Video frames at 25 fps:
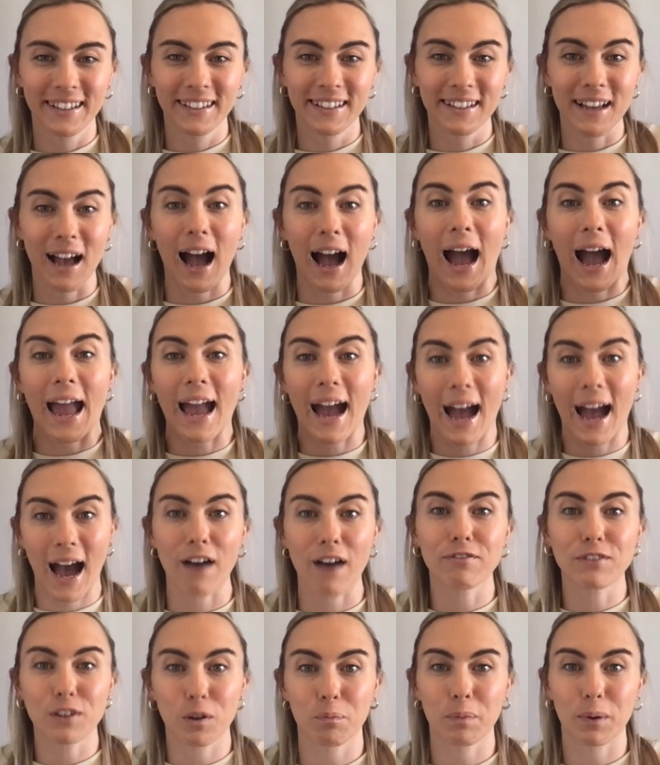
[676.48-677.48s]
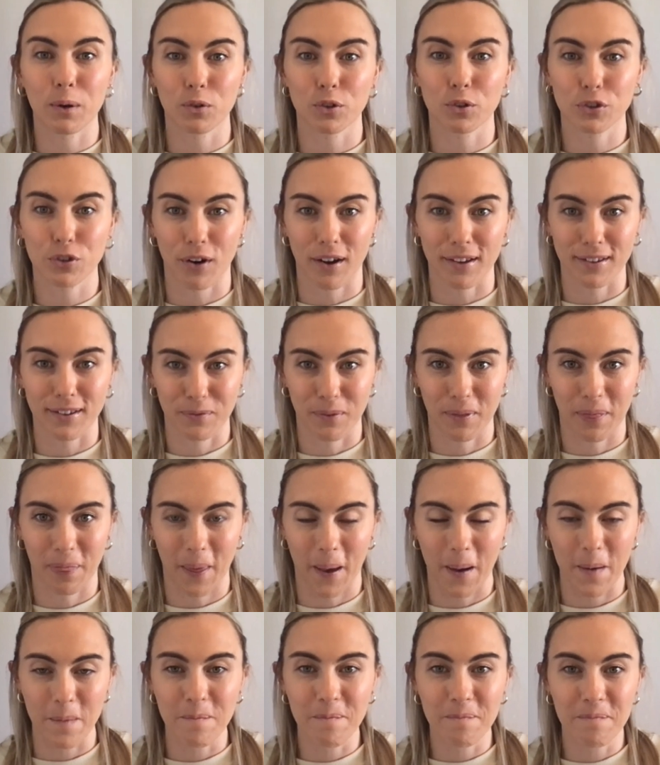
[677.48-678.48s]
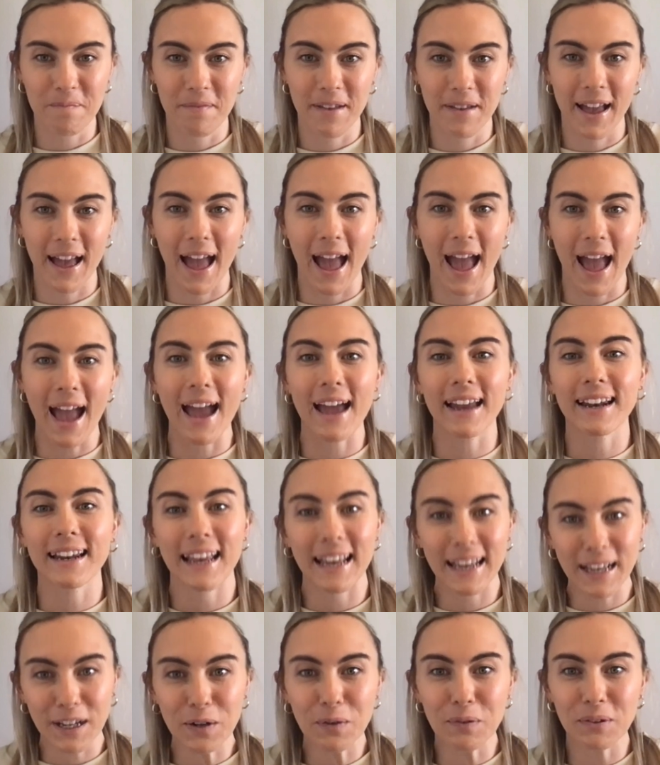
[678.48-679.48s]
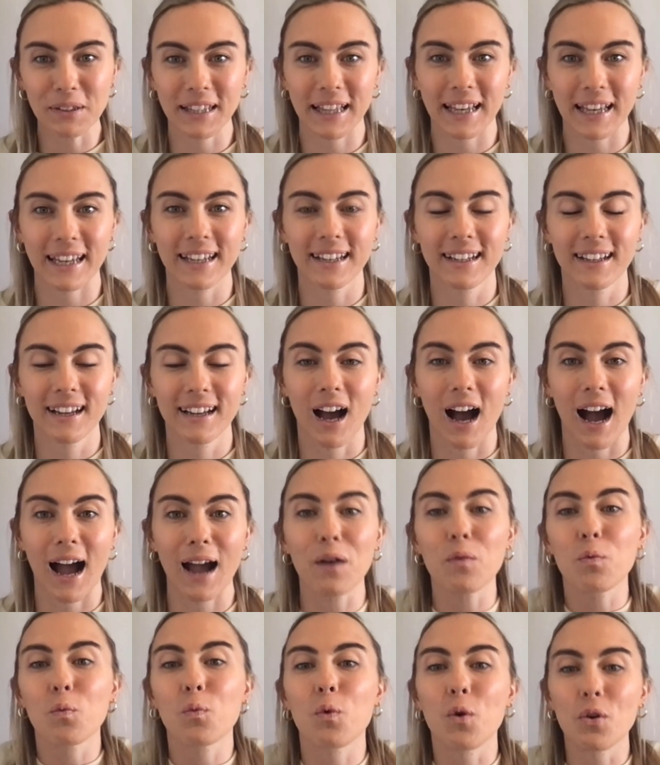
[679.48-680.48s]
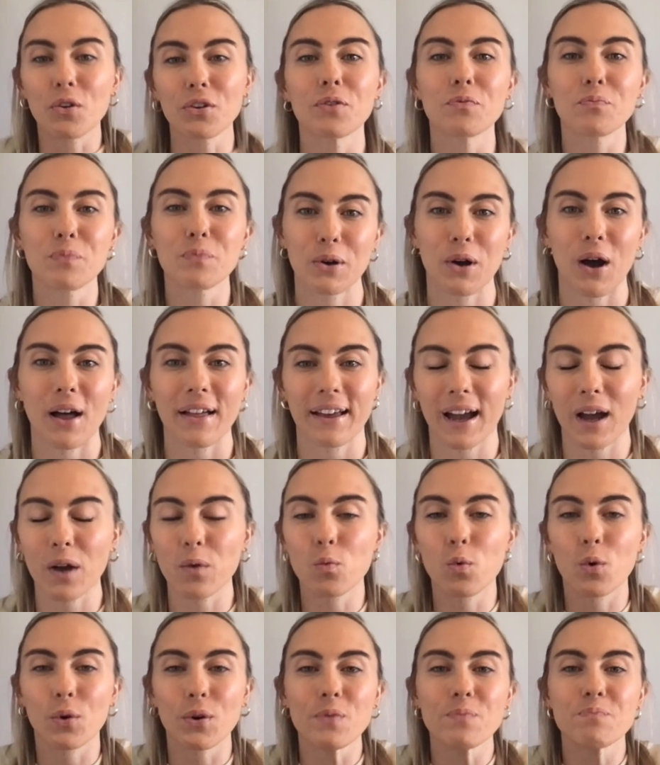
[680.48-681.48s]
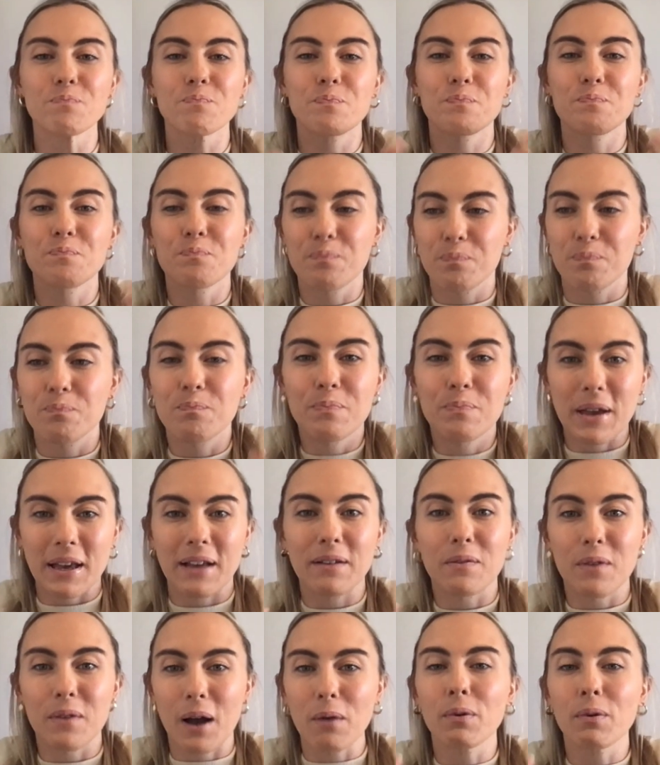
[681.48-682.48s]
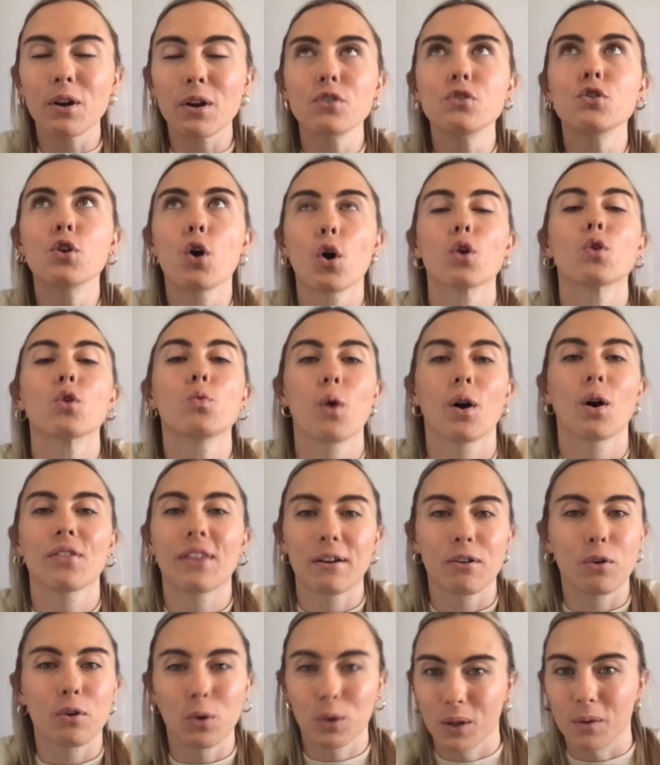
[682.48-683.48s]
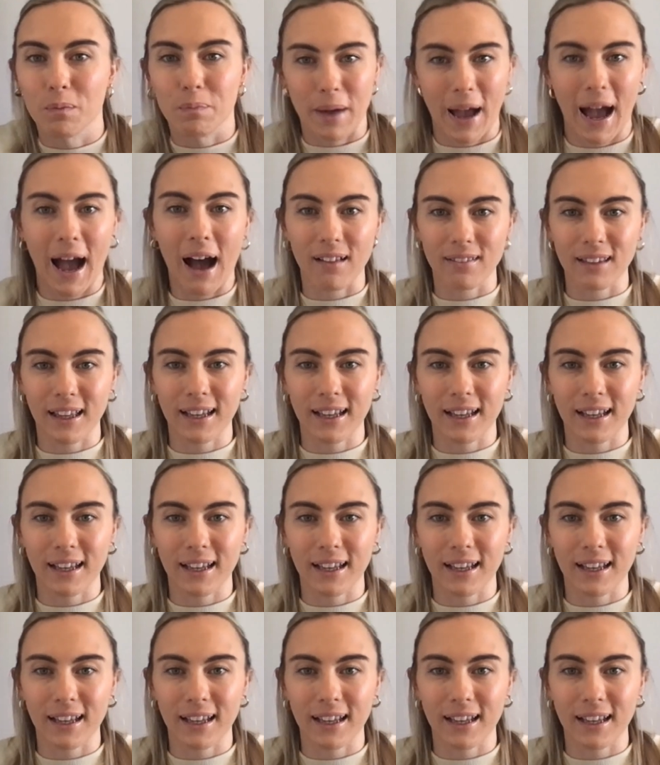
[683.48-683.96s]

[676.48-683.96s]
I have to build trust with them. And equally, I want to know what they're all about.